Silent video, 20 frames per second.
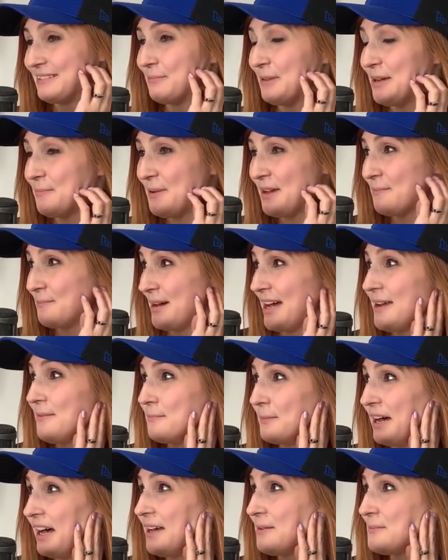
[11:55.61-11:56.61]
My my
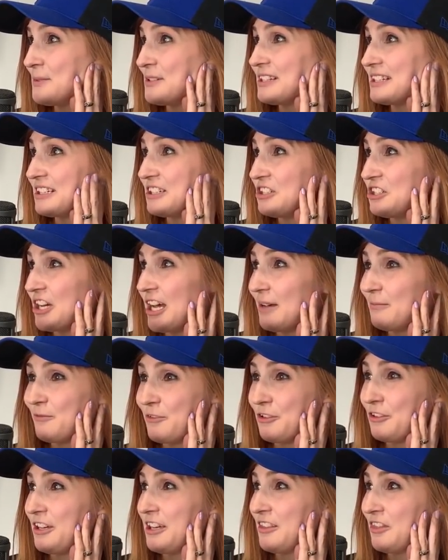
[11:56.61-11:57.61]
mom was in a job
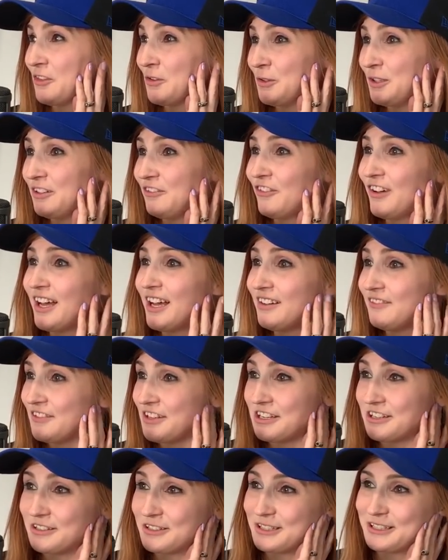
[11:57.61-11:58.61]
for like thirty-five
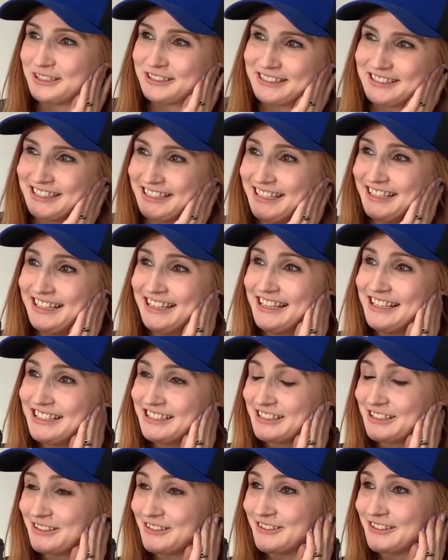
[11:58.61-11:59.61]
years. Yep.
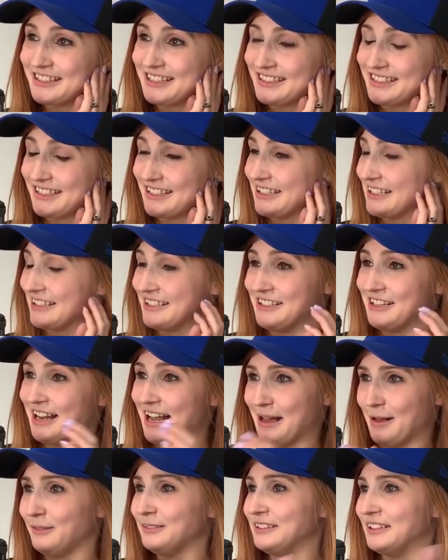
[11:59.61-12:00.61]
So it's like
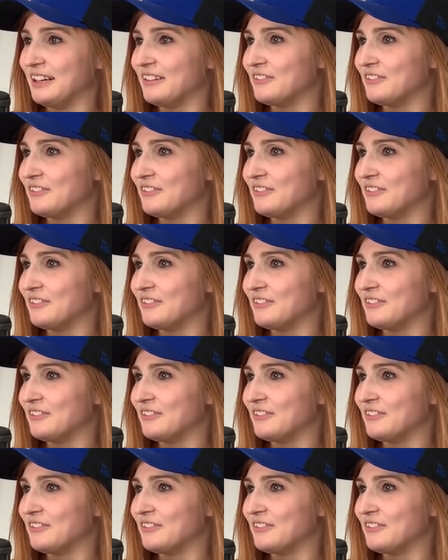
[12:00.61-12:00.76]
I'll